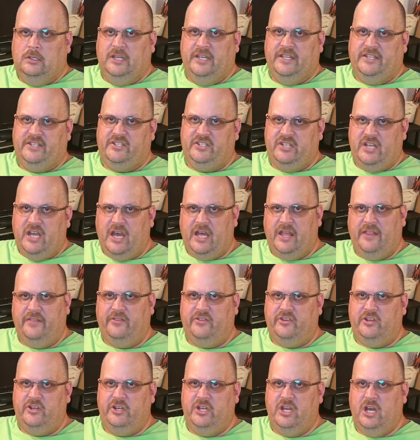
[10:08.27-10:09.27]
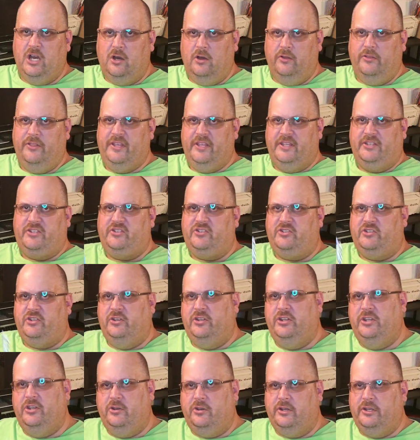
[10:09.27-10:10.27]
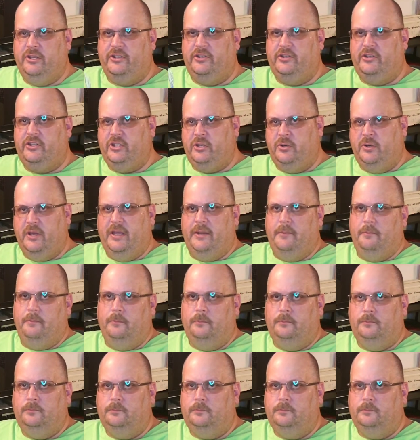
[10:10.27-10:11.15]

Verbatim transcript: It's not to know this so you can do it.